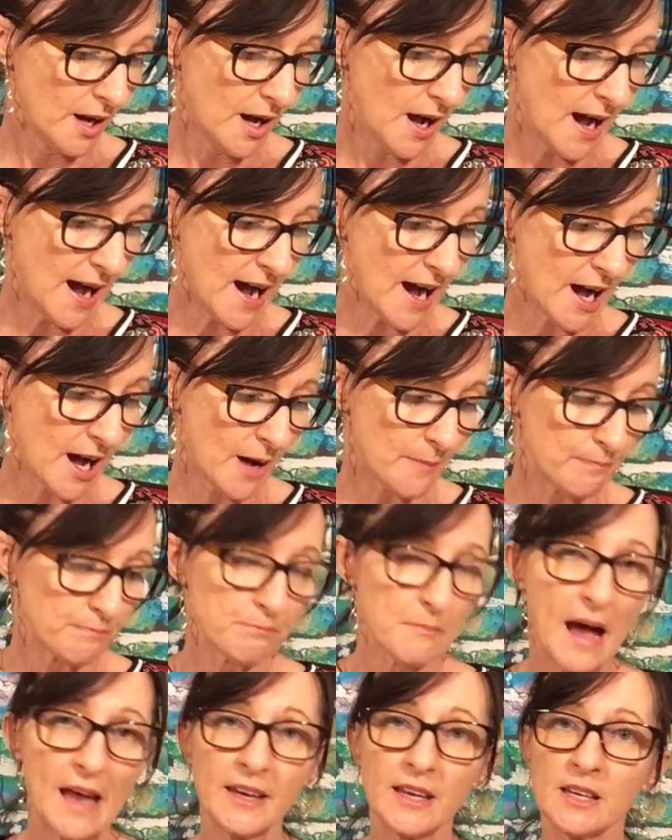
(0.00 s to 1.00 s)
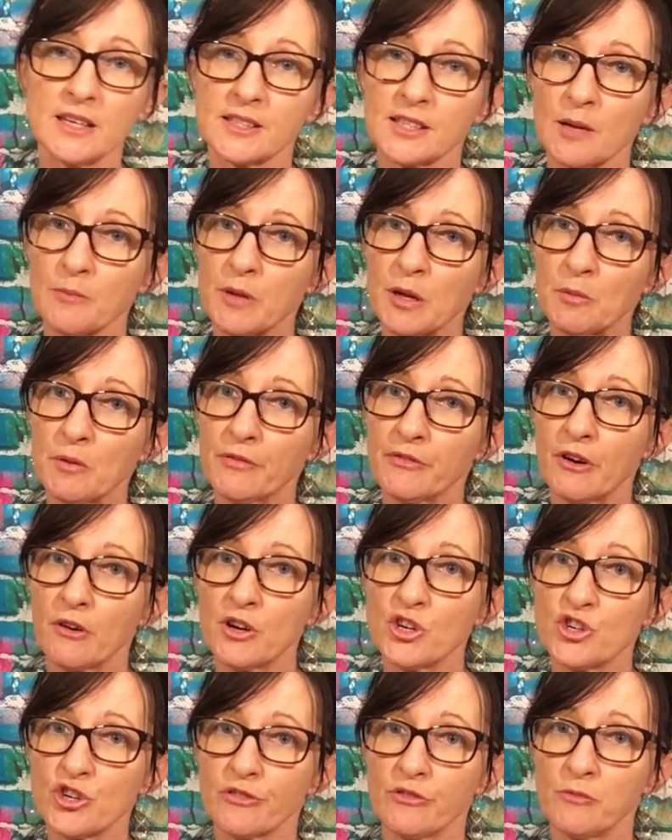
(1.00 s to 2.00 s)
Money. Some people are
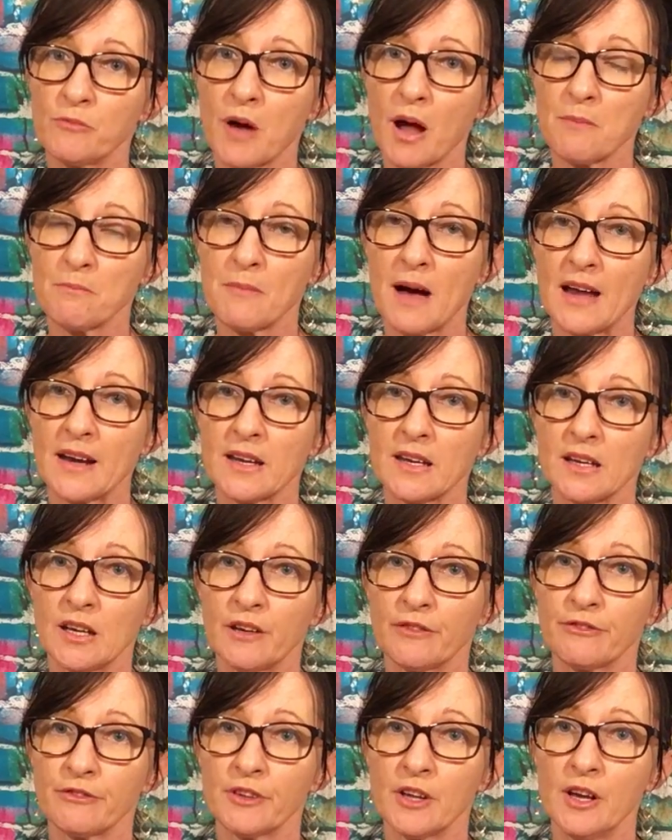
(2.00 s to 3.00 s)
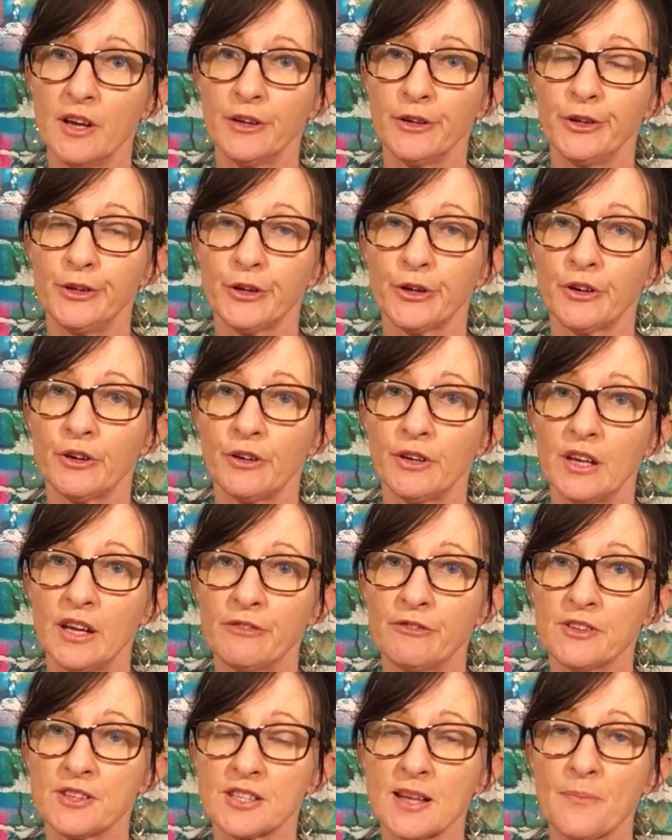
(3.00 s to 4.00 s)
very driven by money.
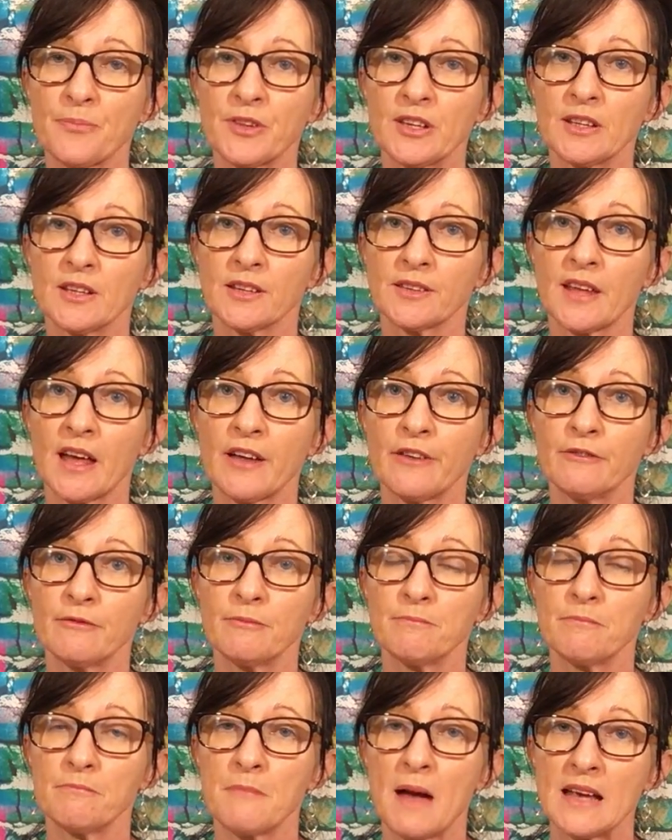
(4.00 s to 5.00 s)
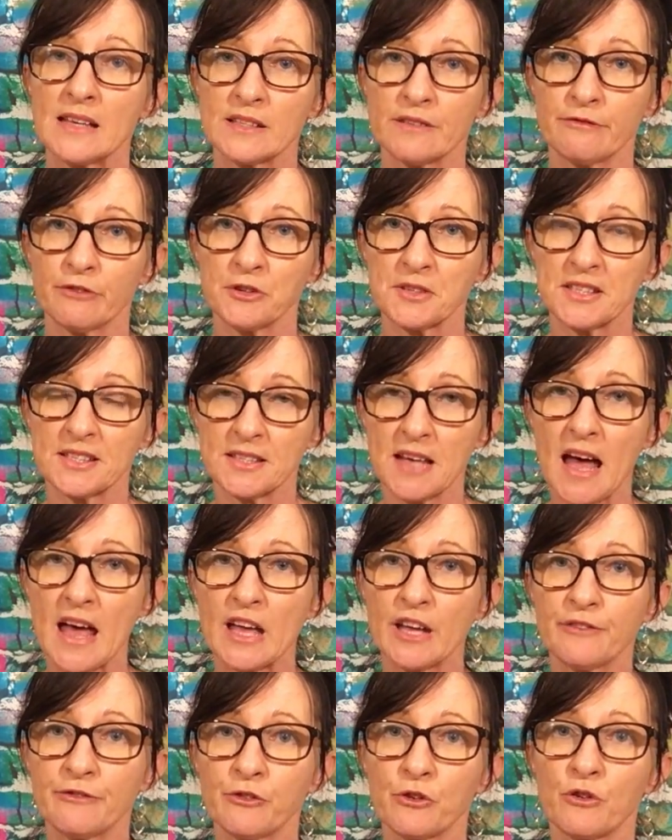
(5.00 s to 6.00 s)
If it's something that makes them feel
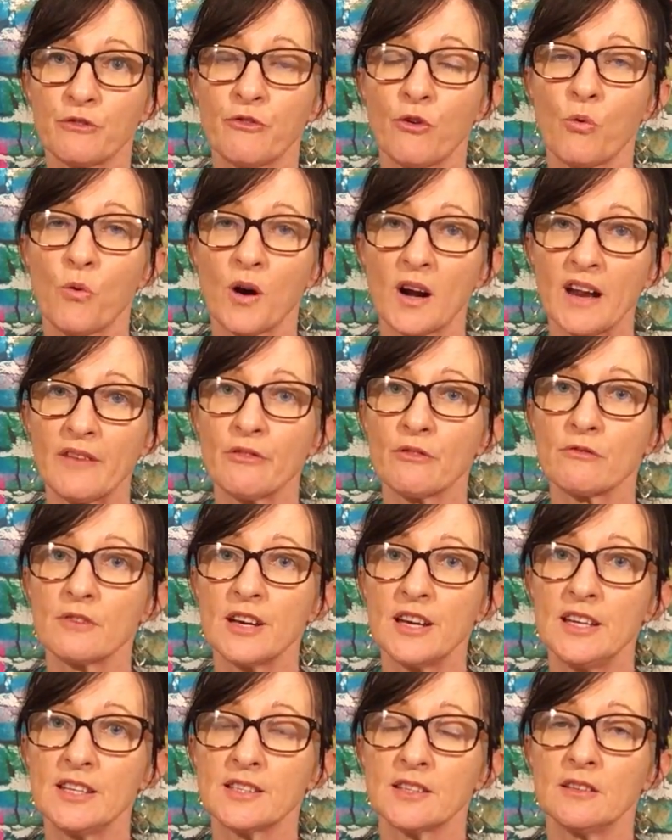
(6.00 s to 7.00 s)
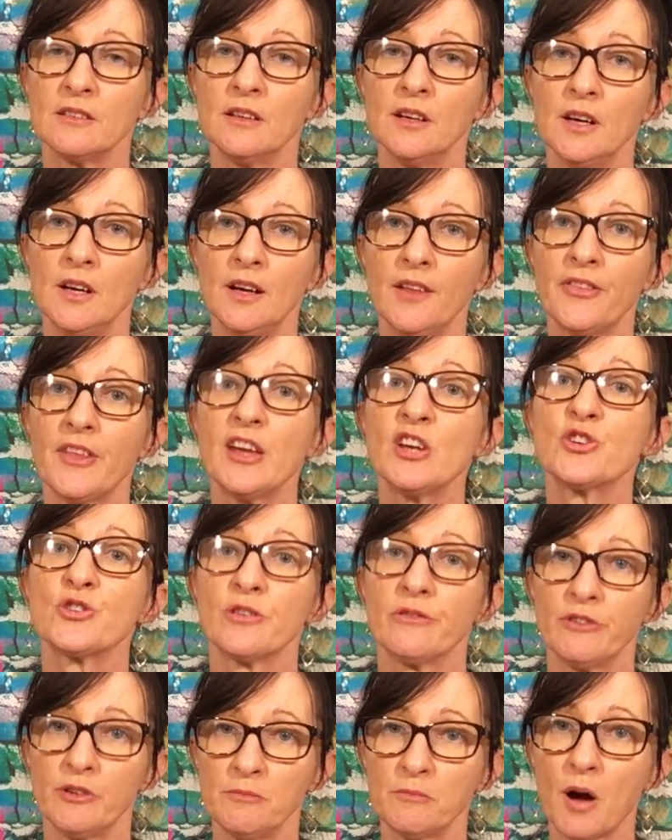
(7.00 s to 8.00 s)
safe, or for whatever reason they're
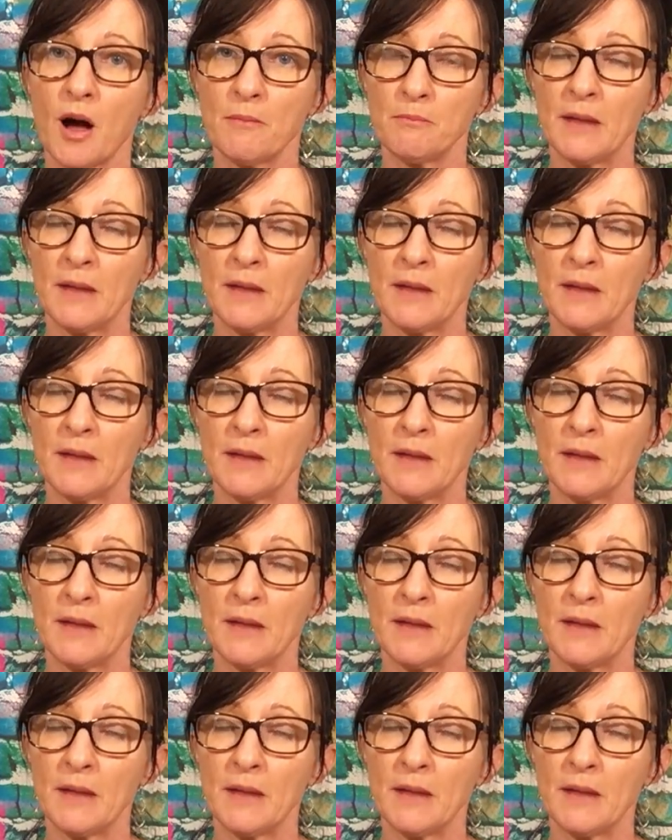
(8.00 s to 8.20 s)
driven by